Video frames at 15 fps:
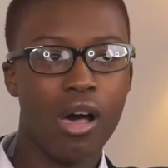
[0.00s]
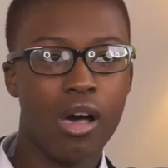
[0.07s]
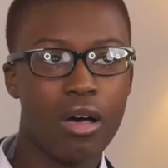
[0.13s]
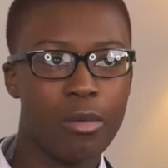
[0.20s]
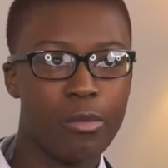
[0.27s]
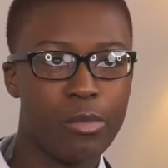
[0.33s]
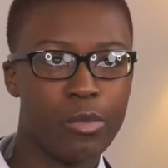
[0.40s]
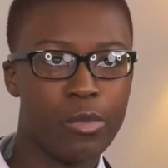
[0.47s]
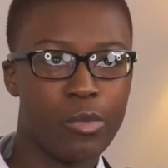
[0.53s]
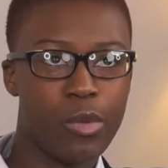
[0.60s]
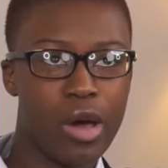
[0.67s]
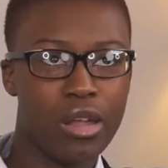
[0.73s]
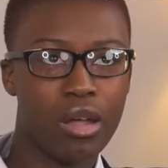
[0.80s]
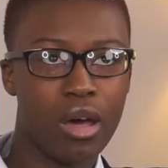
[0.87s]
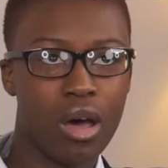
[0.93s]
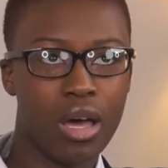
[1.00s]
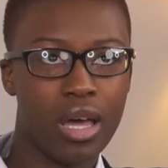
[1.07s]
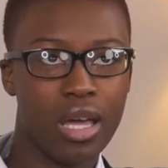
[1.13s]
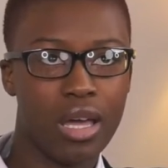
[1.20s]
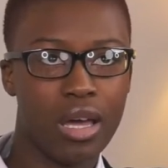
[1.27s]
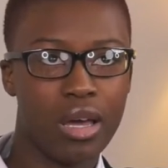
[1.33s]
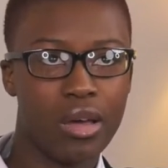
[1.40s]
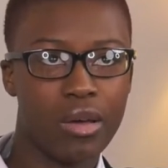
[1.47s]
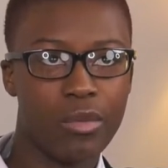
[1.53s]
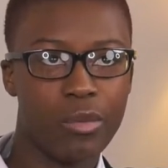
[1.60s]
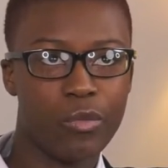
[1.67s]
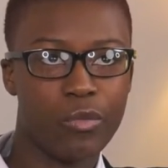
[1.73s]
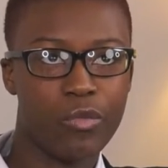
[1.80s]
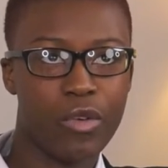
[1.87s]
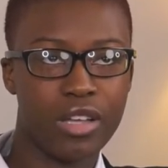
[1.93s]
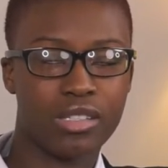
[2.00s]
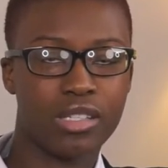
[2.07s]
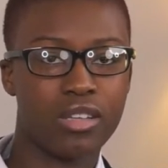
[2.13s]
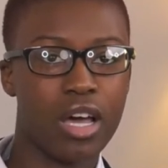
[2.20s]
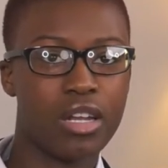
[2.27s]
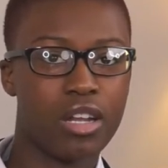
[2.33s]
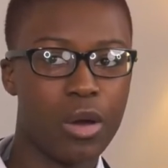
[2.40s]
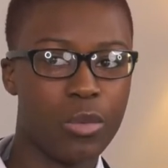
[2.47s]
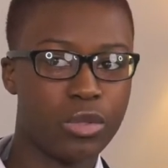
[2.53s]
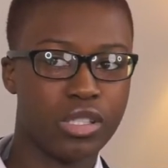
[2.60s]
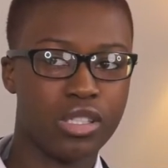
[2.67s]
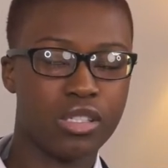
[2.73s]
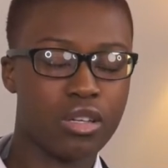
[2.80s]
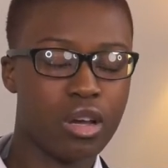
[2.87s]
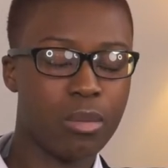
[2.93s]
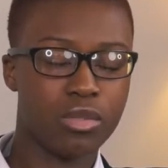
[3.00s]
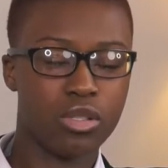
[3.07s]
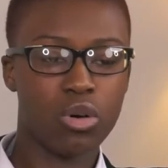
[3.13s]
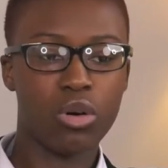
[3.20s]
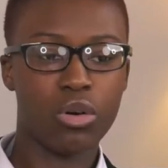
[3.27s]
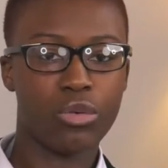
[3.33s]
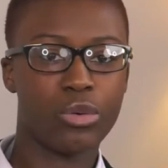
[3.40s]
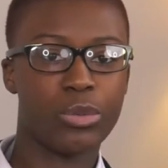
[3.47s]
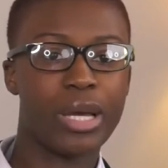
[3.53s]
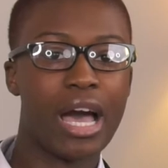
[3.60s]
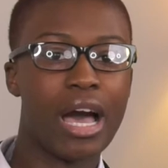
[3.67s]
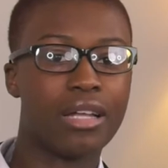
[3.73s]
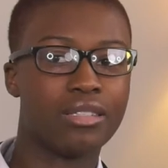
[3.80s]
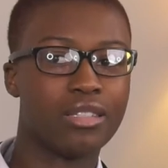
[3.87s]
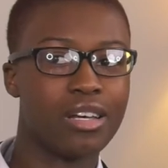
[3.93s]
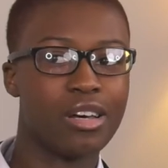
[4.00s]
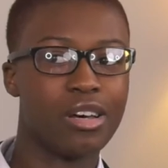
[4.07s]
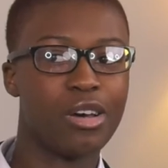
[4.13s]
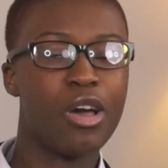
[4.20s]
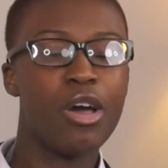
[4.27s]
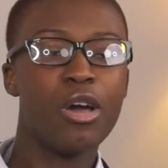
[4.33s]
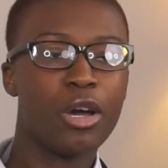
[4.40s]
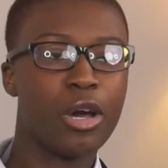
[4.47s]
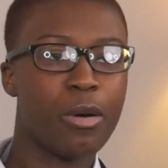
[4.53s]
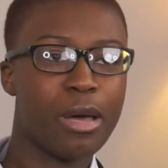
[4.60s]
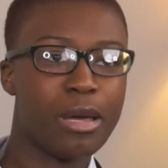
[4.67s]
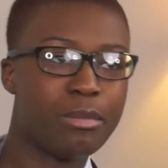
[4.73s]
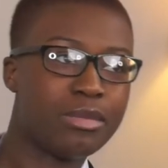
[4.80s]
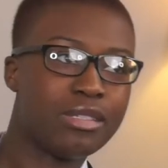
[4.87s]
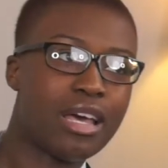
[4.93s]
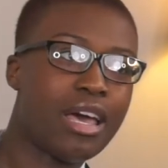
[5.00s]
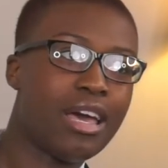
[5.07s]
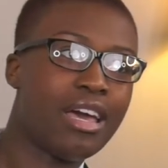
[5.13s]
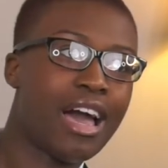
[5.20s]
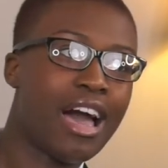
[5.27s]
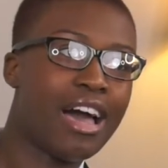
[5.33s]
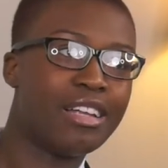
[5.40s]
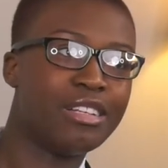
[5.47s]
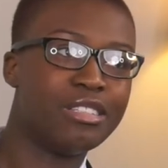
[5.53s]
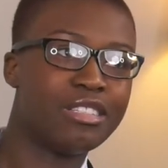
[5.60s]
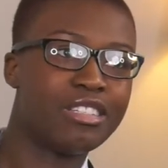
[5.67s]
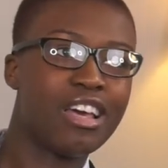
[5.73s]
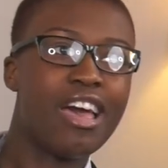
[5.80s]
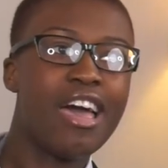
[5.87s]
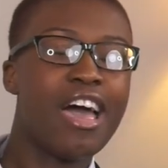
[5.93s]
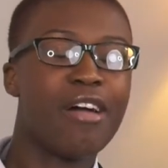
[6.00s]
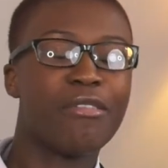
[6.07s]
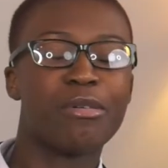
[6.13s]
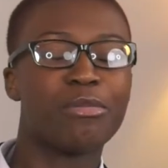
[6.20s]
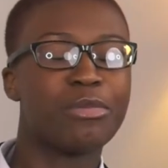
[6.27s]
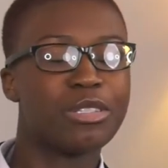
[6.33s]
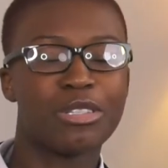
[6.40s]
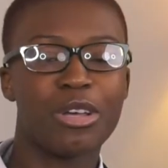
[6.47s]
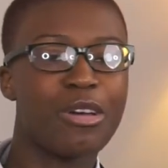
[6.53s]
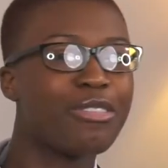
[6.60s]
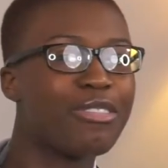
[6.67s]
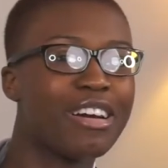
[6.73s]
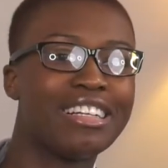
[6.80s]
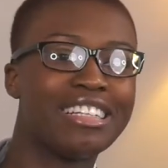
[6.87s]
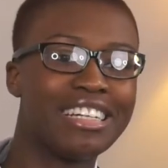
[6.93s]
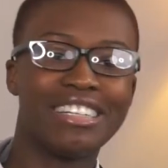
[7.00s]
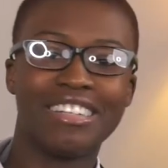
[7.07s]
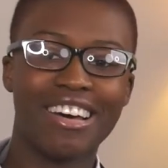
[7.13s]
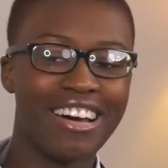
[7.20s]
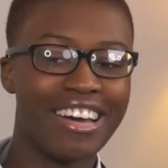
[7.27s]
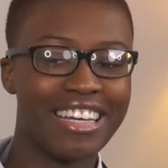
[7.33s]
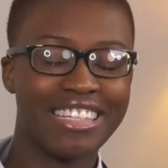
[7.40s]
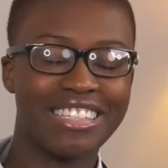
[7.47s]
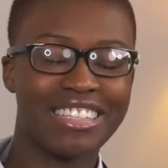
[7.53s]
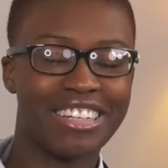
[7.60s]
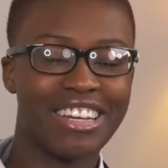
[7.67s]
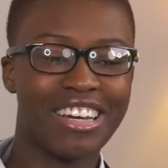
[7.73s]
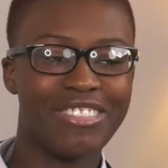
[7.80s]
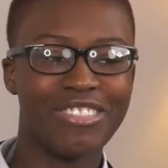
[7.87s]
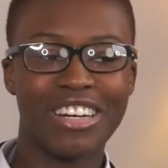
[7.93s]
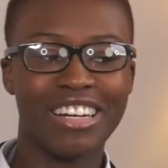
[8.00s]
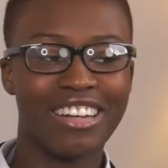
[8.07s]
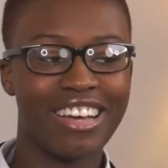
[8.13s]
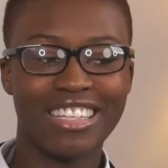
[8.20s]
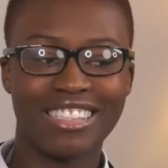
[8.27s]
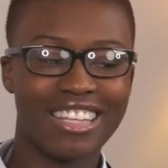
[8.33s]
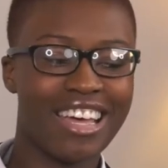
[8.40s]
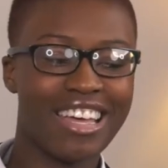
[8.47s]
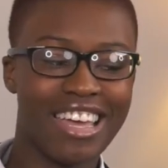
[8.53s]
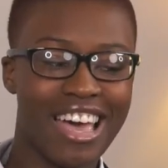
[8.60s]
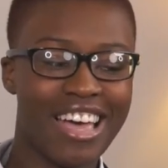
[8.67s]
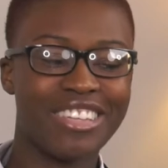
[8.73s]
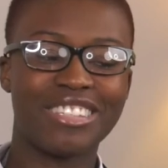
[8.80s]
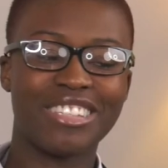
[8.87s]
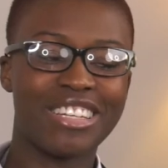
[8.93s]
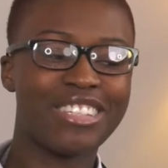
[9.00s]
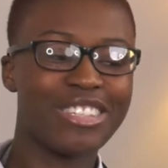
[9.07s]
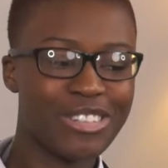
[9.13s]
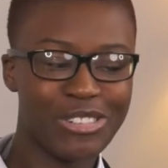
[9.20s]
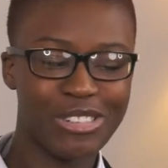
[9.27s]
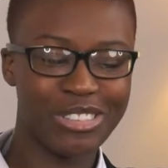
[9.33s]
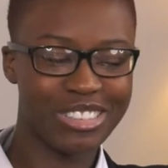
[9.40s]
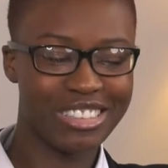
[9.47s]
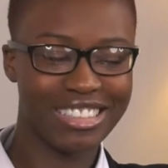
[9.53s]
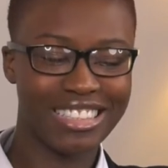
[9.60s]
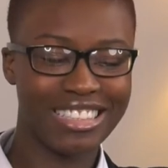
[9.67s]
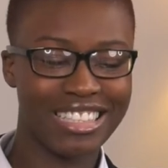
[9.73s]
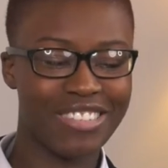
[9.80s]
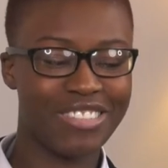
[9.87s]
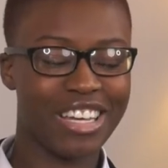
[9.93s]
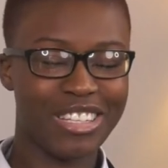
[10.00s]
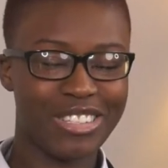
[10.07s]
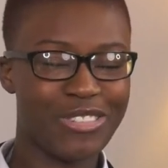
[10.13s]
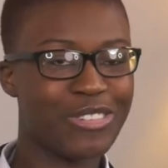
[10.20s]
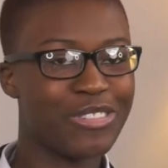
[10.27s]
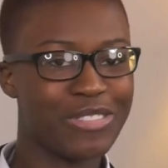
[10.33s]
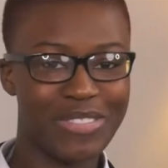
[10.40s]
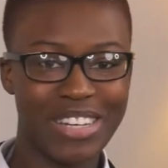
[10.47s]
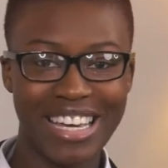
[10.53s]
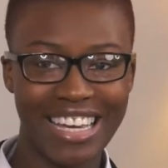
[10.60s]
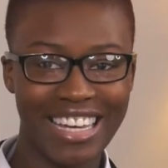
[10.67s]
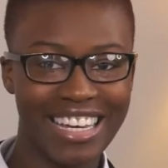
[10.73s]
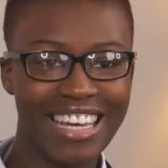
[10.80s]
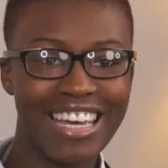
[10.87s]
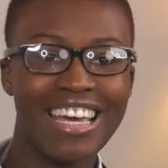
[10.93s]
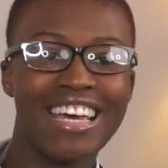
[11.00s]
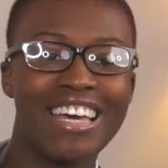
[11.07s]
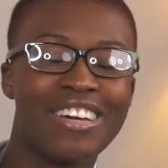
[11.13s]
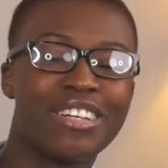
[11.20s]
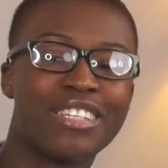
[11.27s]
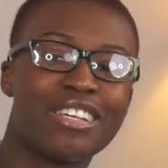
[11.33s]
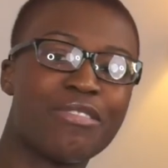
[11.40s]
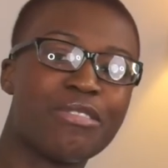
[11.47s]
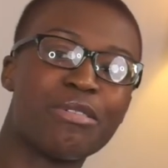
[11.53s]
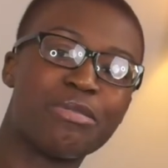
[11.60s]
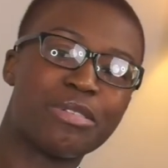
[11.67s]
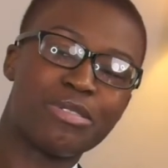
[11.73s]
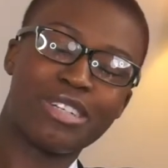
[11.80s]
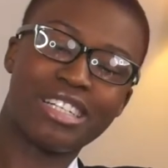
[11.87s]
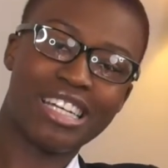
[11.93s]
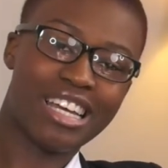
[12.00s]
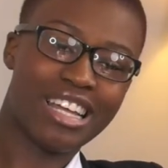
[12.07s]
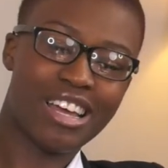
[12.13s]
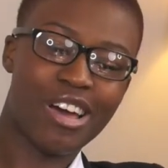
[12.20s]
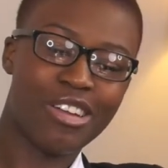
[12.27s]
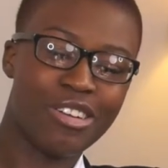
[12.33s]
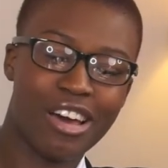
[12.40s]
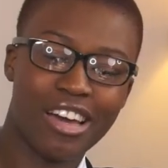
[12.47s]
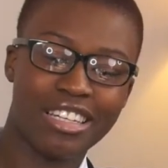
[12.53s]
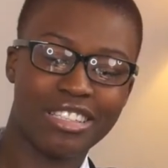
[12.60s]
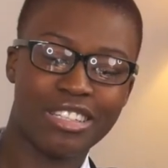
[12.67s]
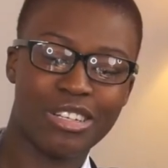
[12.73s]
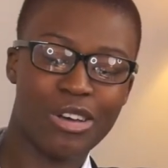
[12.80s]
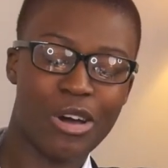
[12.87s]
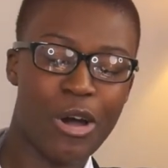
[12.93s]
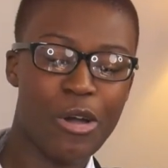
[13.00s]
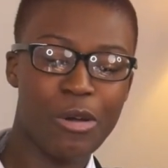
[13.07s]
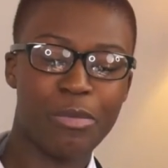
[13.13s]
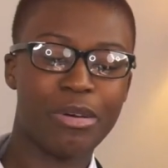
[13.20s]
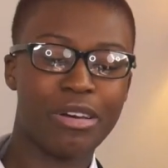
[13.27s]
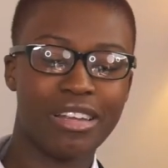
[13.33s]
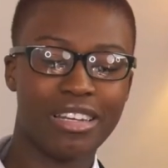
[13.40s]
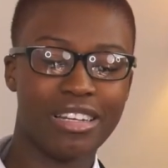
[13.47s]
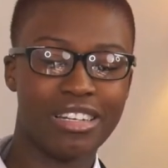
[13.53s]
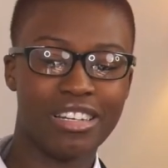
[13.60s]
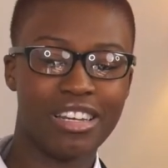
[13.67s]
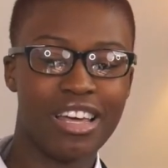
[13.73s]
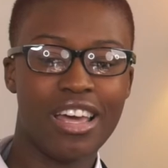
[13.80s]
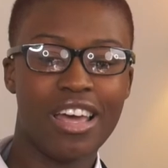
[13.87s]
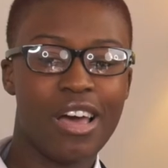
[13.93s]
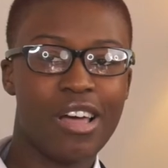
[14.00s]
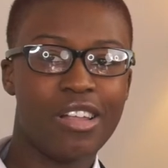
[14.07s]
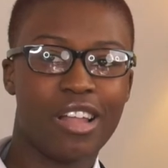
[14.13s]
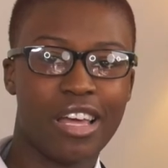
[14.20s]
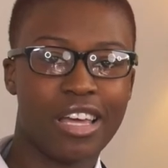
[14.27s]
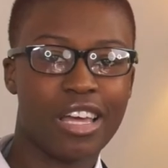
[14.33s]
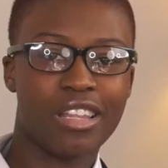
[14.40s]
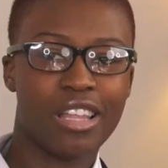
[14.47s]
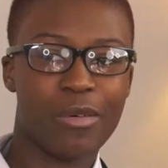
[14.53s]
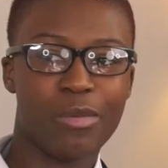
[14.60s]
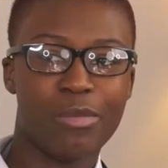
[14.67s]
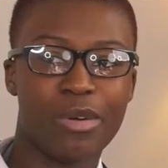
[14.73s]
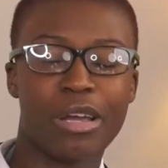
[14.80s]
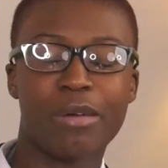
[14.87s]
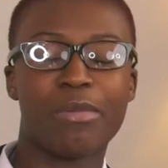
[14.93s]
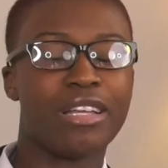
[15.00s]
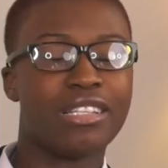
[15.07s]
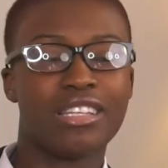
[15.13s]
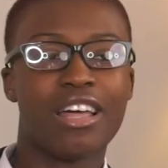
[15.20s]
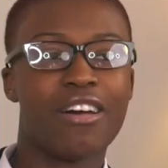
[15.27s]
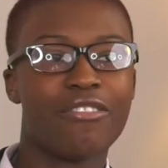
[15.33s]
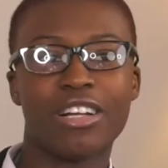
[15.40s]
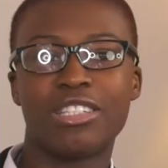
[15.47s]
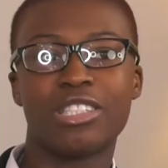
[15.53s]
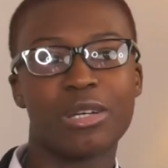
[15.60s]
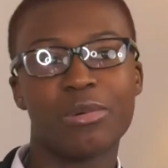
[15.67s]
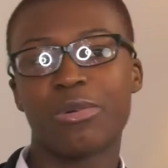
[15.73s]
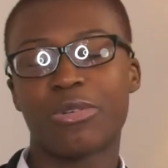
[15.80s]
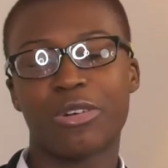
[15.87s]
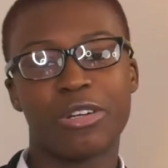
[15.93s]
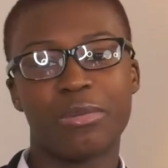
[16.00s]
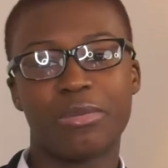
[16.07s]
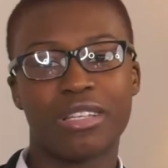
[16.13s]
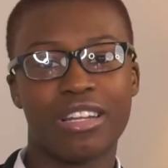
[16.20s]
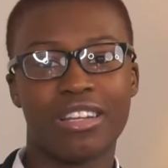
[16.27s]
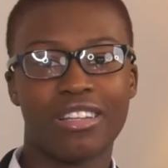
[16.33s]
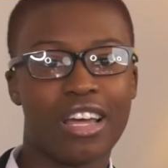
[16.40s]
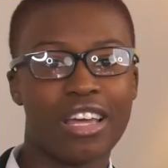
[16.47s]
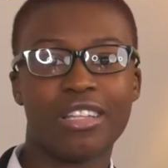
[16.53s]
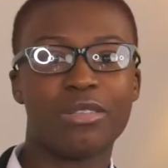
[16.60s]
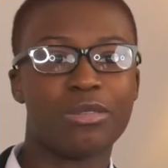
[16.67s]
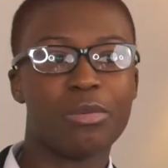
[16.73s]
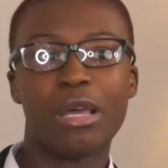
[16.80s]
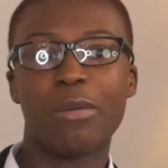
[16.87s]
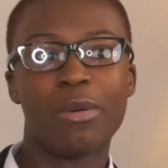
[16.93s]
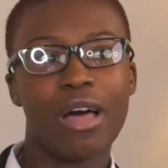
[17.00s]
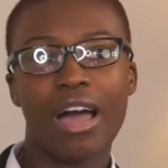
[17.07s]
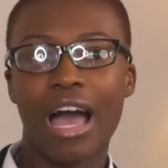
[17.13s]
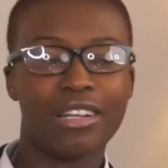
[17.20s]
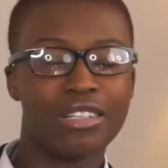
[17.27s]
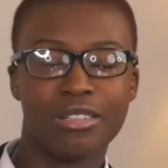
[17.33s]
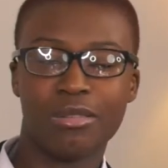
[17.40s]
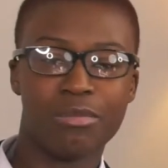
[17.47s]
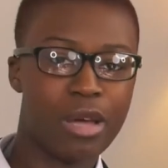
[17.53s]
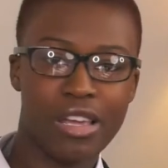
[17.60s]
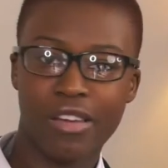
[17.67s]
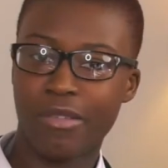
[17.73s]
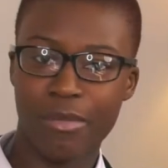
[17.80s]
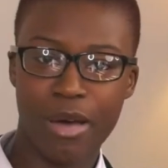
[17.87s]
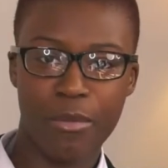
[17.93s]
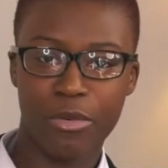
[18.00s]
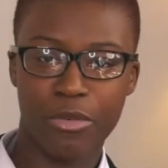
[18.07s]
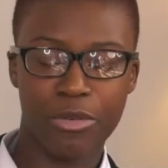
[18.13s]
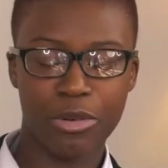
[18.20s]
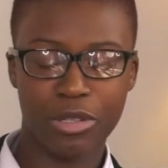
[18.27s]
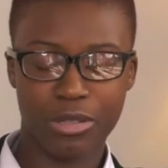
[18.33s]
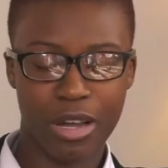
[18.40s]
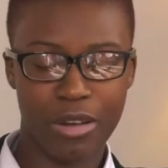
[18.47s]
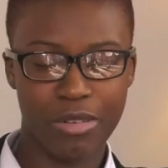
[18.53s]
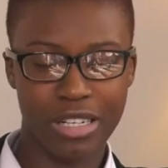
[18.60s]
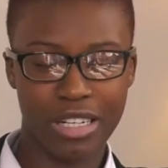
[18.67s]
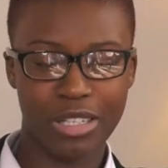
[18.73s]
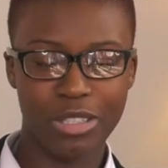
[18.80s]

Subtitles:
When I first decided I wanted to come to Hockerill, we had a Go Ape Day and everyone was so friendly and nice, and I realised that yes, this school seems like a school for me, because everyone was really nice and open, and like they would bring me into their friendship groups, and like these were people that I hadn't even met before, so I really